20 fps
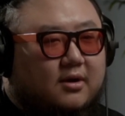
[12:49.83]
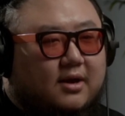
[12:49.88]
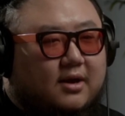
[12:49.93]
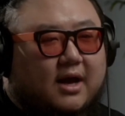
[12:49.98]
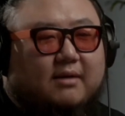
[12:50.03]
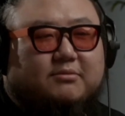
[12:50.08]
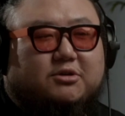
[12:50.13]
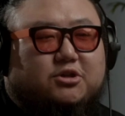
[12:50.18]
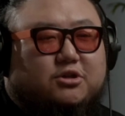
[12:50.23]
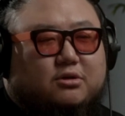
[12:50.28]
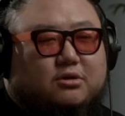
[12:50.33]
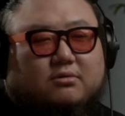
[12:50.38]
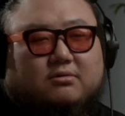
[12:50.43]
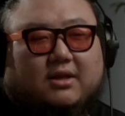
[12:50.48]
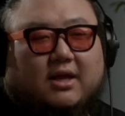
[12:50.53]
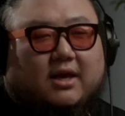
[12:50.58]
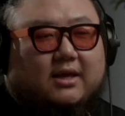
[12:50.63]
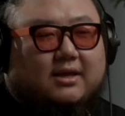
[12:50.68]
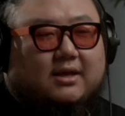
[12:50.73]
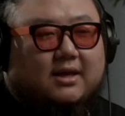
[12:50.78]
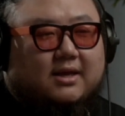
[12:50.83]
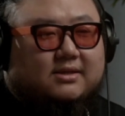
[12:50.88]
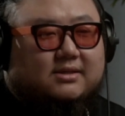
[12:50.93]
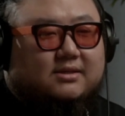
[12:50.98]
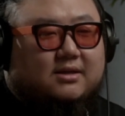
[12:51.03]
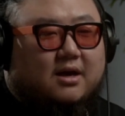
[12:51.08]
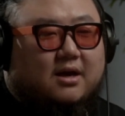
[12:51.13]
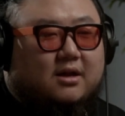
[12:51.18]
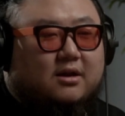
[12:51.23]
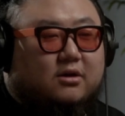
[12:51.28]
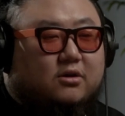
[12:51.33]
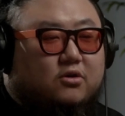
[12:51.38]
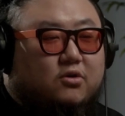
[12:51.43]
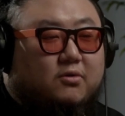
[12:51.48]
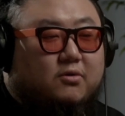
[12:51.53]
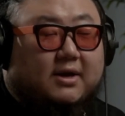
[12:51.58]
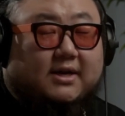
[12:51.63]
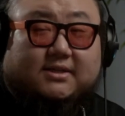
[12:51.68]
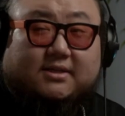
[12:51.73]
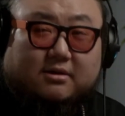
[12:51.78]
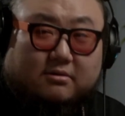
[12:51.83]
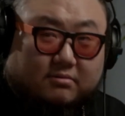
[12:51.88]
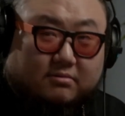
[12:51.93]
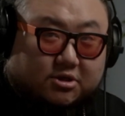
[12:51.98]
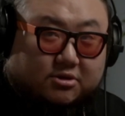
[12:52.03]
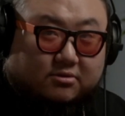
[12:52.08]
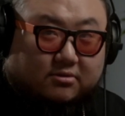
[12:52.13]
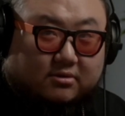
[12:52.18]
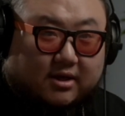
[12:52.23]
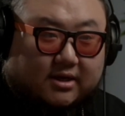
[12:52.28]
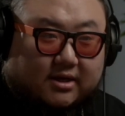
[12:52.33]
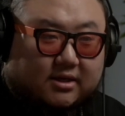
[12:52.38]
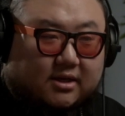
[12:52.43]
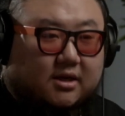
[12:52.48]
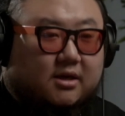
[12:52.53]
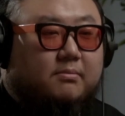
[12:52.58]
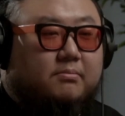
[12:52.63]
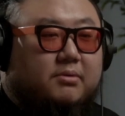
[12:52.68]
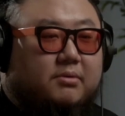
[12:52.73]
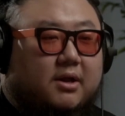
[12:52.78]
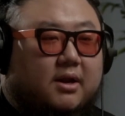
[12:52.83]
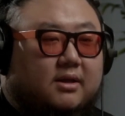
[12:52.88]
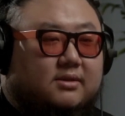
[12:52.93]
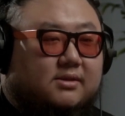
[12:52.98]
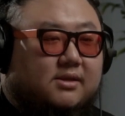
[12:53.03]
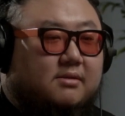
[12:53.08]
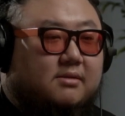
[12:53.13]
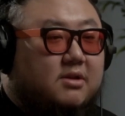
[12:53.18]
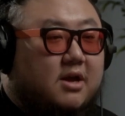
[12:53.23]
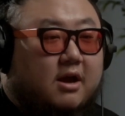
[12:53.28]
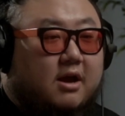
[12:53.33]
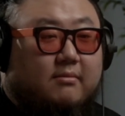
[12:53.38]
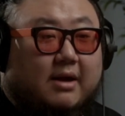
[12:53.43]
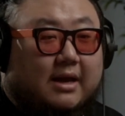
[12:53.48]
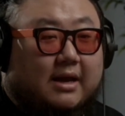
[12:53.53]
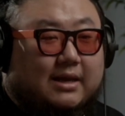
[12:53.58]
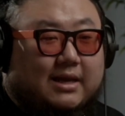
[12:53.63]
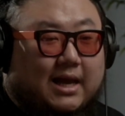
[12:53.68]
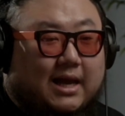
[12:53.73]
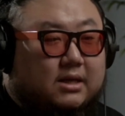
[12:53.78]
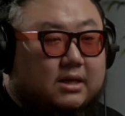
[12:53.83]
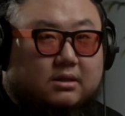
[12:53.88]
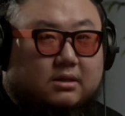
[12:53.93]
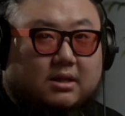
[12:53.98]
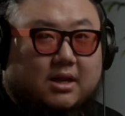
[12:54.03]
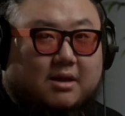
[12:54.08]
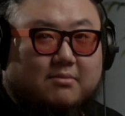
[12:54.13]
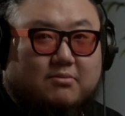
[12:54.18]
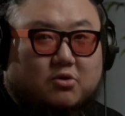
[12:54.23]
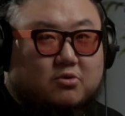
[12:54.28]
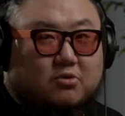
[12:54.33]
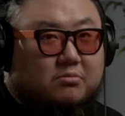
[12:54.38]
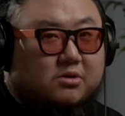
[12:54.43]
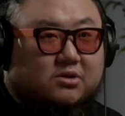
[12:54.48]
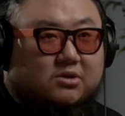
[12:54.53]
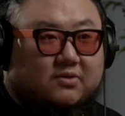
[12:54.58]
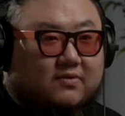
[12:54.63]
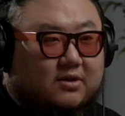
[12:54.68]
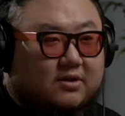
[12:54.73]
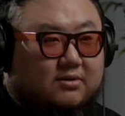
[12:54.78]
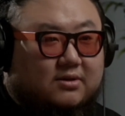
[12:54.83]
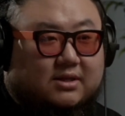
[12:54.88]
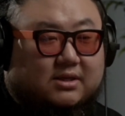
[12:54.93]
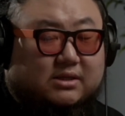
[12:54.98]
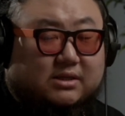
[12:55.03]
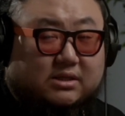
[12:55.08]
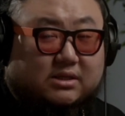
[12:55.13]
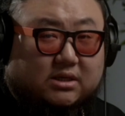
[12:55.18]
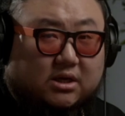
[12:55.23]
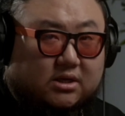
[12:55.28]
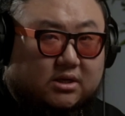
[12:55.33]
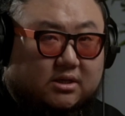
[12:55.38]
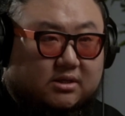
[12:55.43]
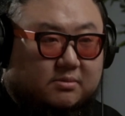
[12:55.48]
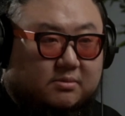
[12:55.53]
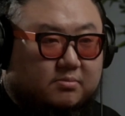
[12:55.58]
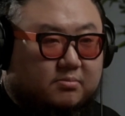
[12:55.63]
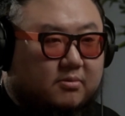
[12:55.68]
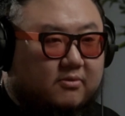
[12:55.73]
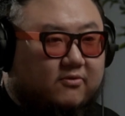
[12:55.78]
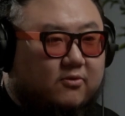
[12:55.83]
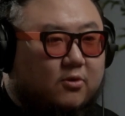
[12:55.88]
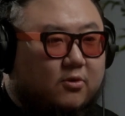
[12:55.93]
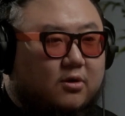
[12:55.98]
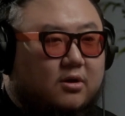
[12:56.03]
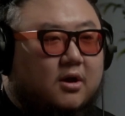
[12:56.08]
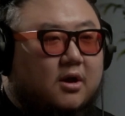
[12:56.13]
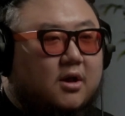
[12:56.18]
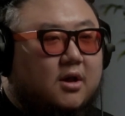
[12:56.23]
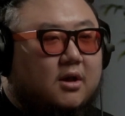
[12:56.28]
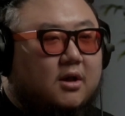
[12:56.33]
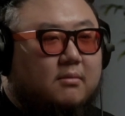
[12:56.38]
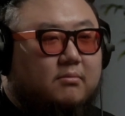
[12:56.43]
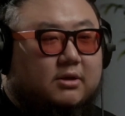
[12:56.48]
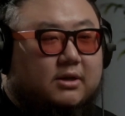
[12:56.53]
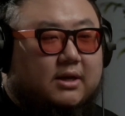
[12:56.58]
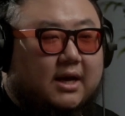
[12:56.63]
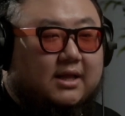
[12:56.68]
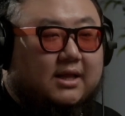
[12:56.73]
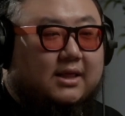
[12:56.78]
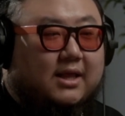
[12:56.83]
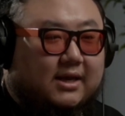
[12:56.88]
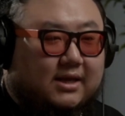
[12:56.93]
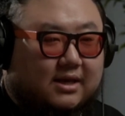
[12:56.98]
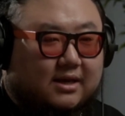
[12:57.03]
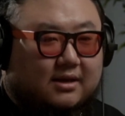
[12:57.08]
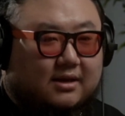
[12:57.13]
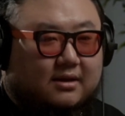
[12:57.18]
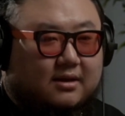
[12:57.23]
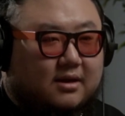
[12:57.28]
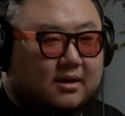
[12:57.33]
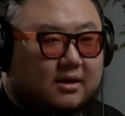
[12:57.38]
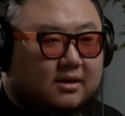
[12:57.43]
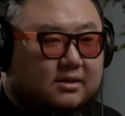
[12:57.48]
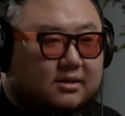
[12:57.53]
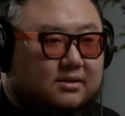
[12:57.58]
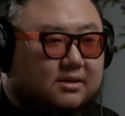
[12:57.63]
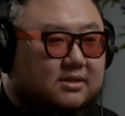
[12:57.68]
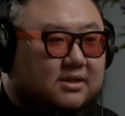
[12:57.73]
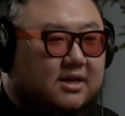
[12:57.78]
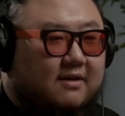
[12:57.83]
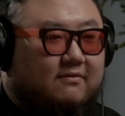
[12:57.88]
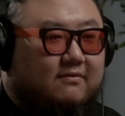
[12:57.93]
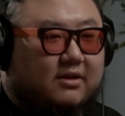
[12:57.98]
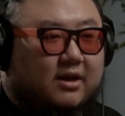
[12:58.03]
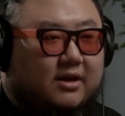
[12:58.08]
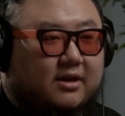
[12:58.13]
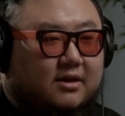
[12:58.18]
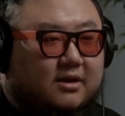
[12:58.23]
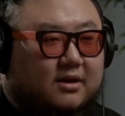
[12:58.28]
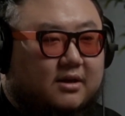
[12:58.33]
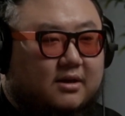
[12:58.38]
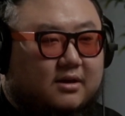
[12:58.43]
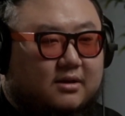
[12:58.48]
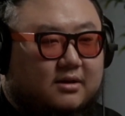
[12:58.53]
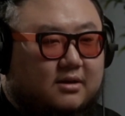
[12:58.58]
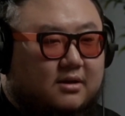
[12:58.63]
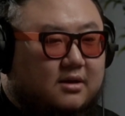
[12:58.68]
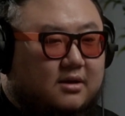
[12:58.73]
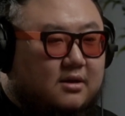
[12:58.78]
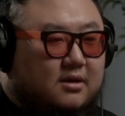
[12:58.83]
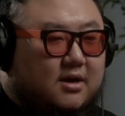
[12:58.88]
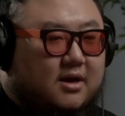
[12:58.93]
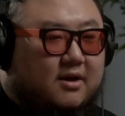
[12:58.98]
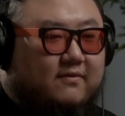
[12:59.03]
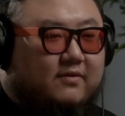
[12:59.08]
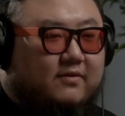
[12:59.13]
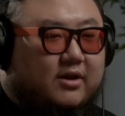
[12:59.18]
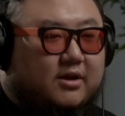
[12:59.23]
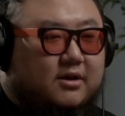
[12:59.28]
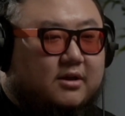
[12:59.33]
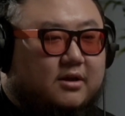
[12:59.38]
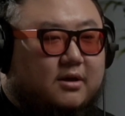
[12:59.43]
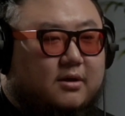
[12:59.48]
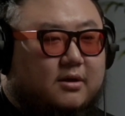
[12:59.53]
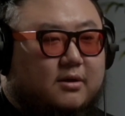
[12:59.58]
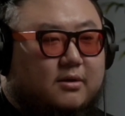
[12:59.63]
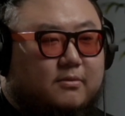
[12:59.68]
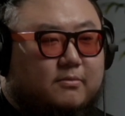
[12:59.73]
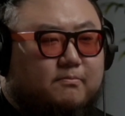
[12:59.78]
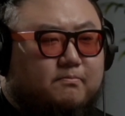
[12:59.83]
I'm sure, like, it's not a crazy original idea, but at the same time, I can't name you a music video that's done this before, but I like it. It does have, like, a kind of like a